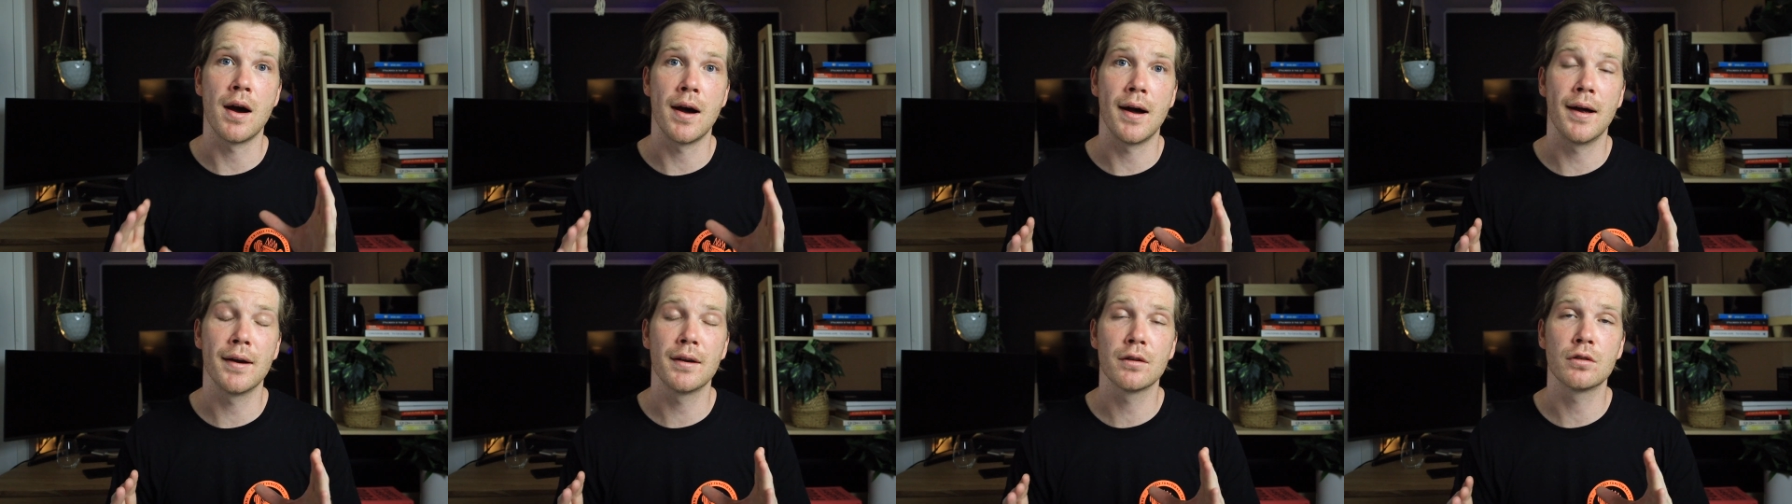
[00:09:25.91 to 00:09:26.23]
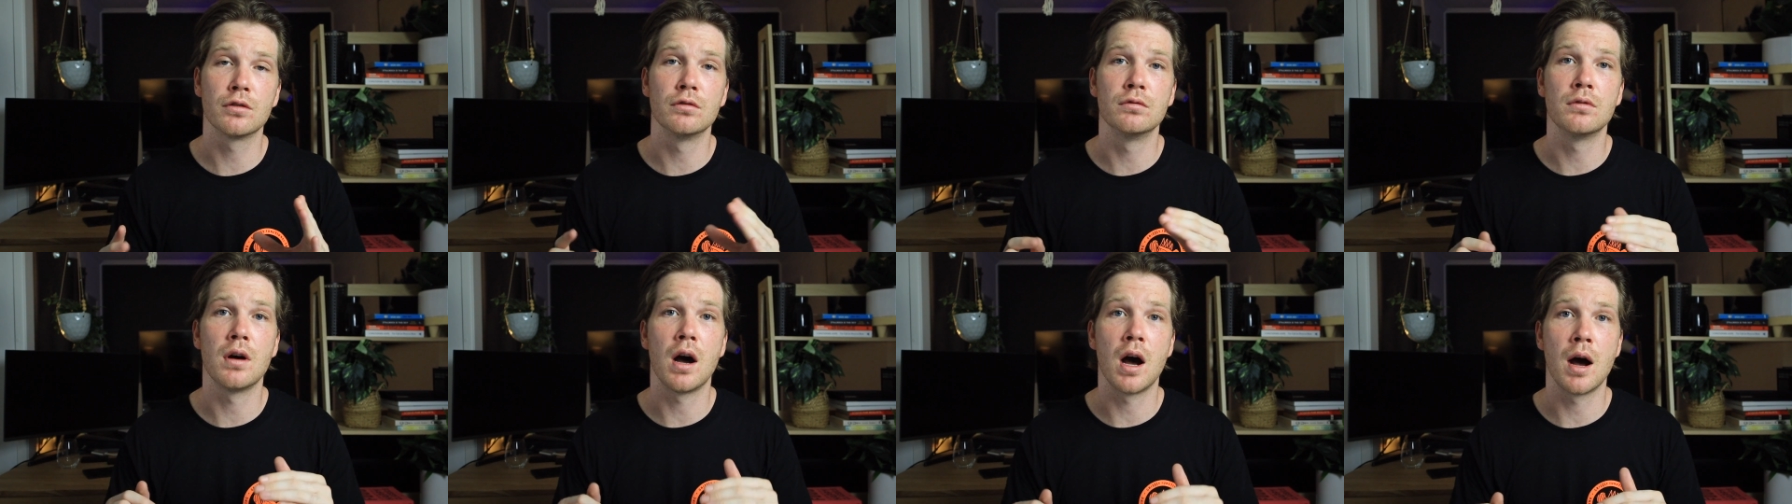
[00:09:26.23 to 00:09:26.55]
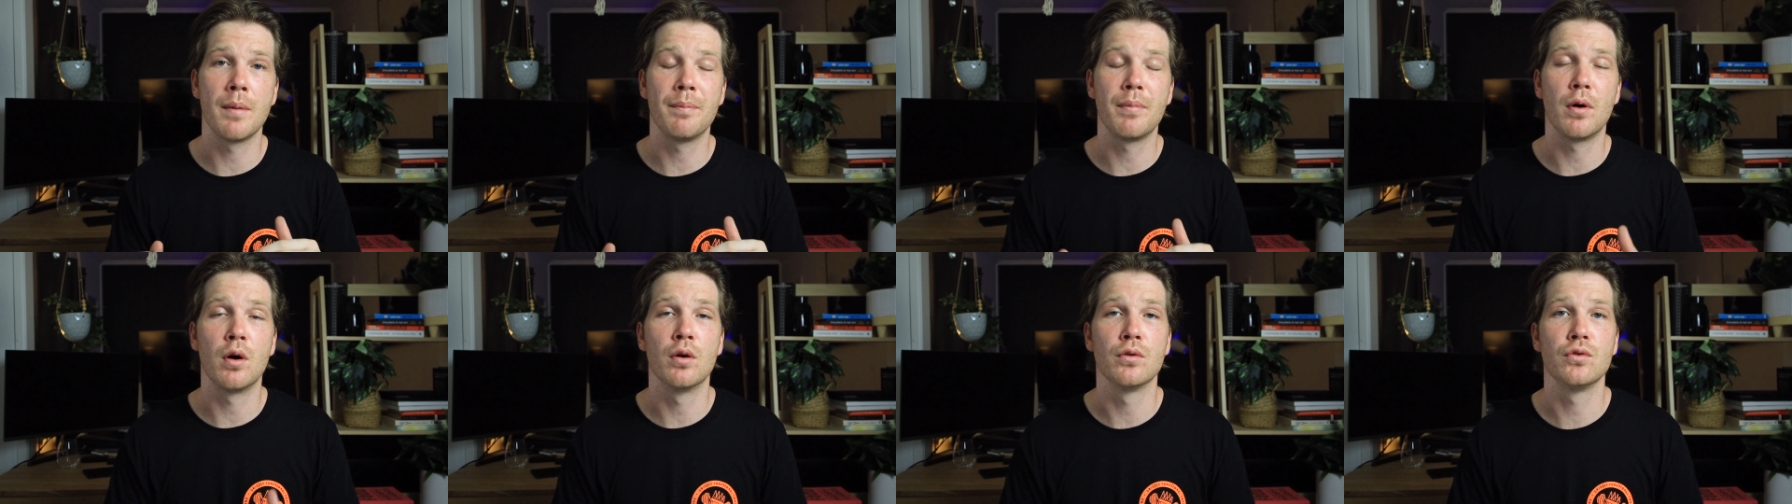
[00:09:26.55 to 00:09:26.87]
article
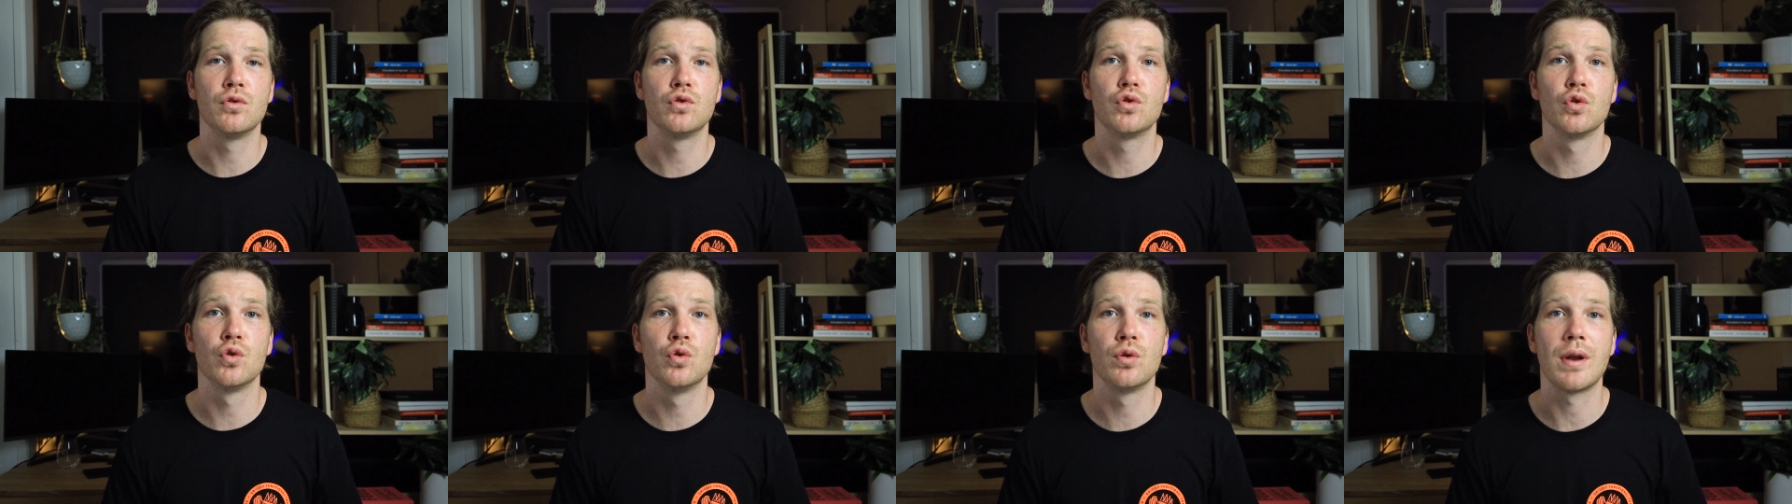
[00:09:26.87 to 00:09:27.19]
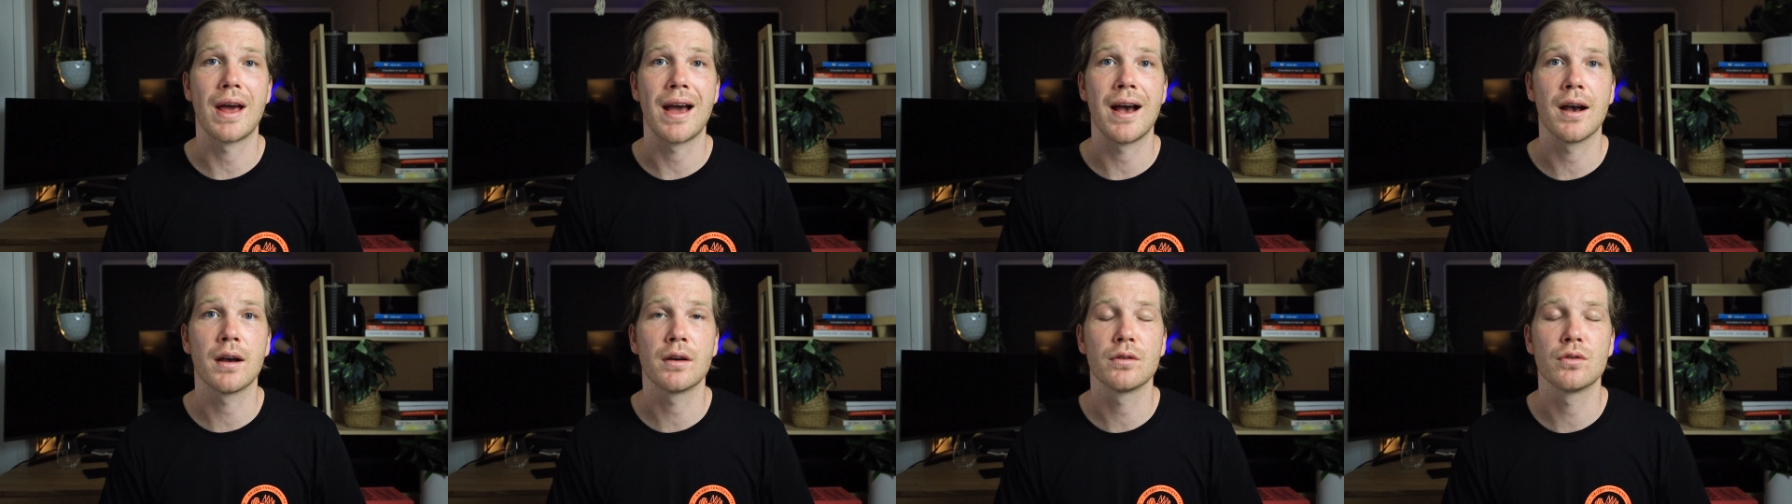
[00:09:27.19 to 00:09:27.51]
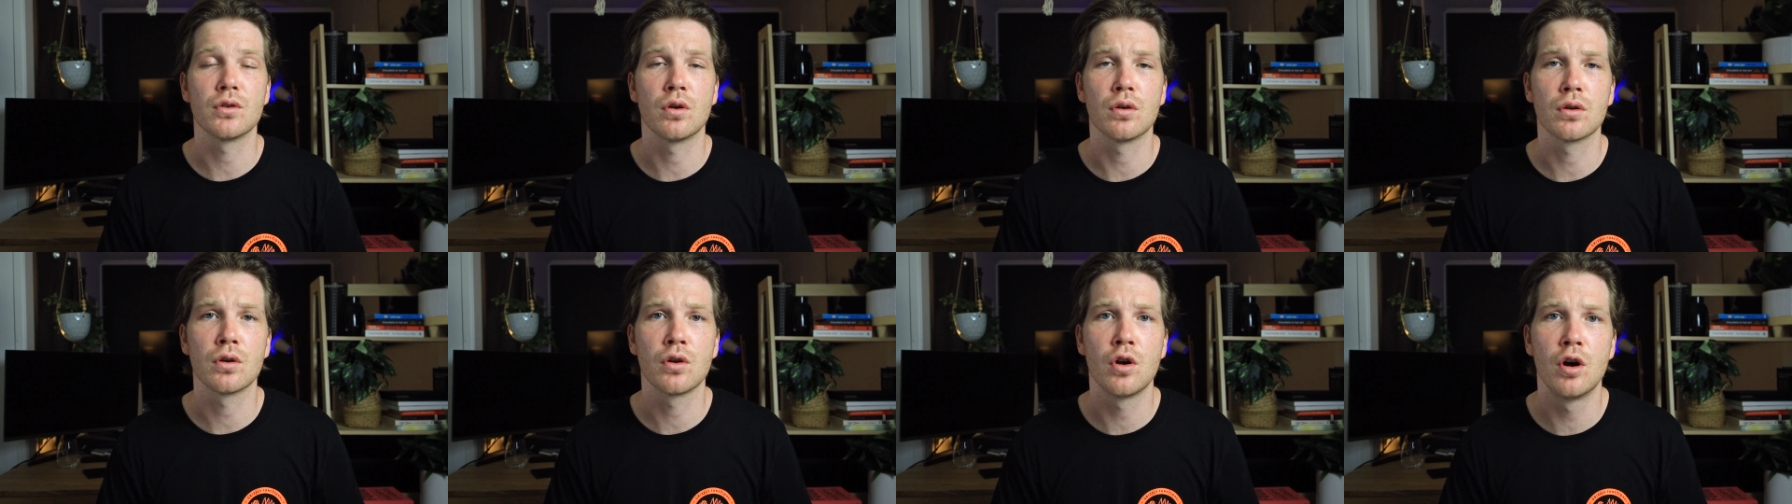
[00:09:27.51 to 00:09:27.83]
up on
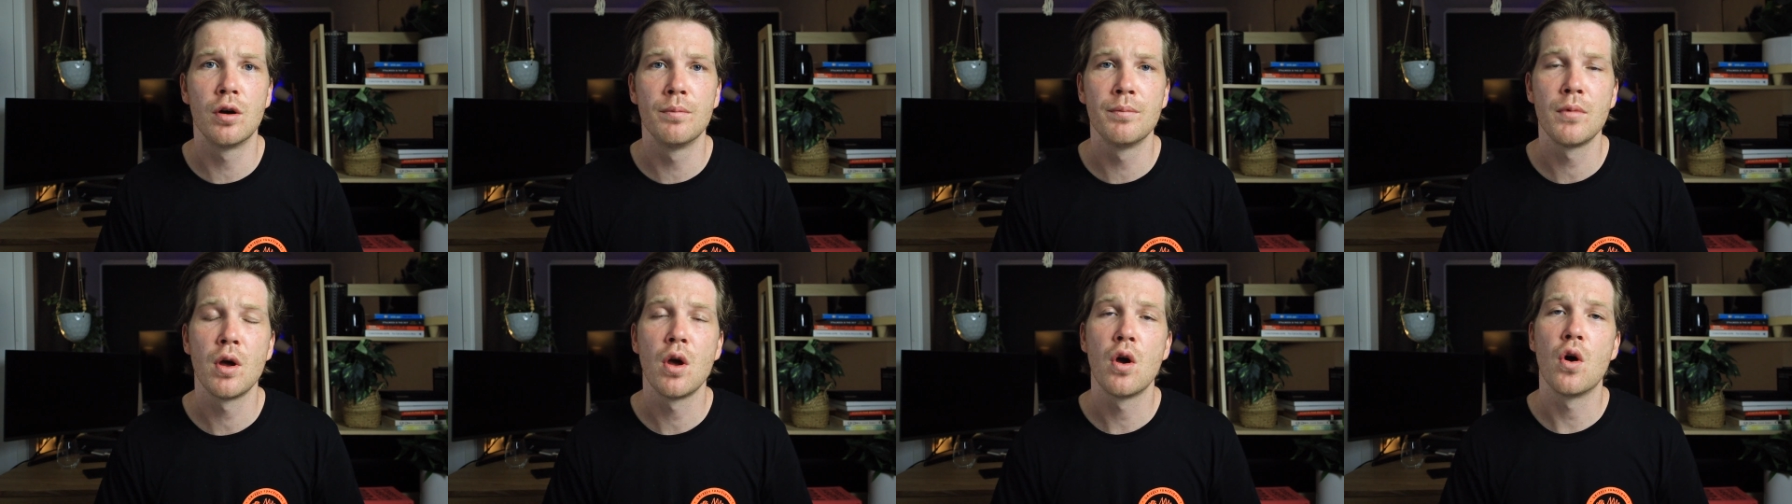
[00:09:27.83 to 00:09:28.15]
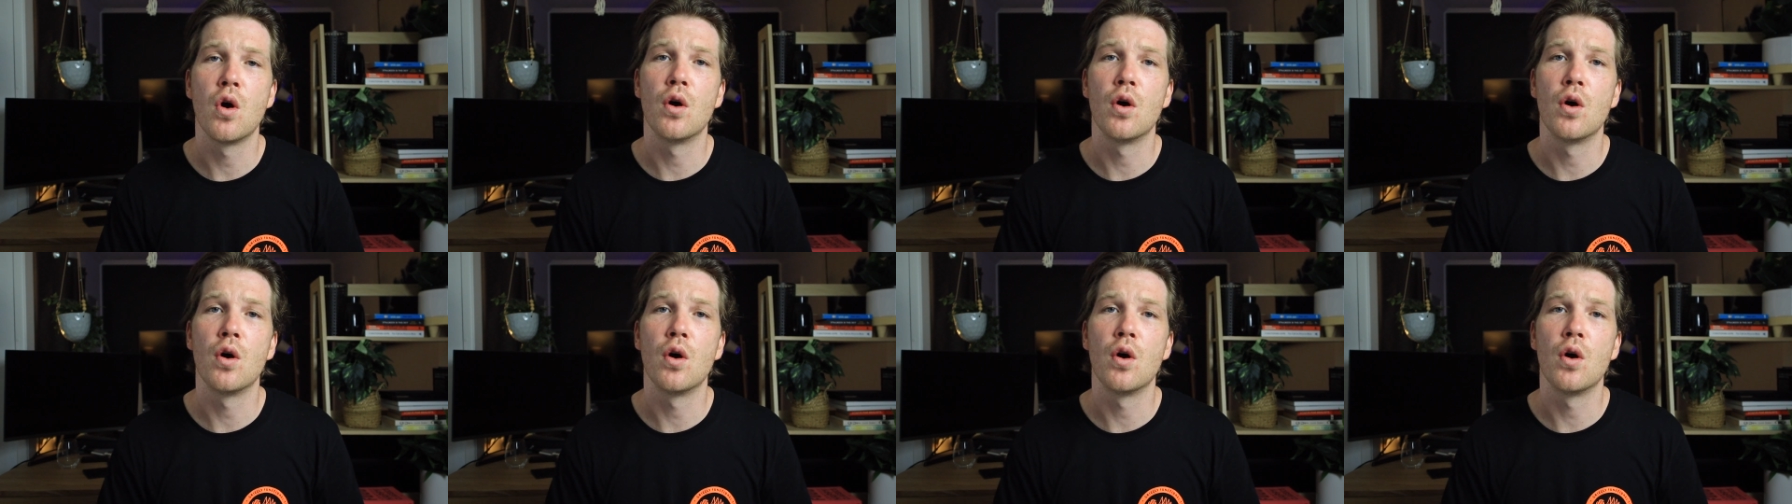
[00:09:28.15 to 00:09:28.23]
dudehack.com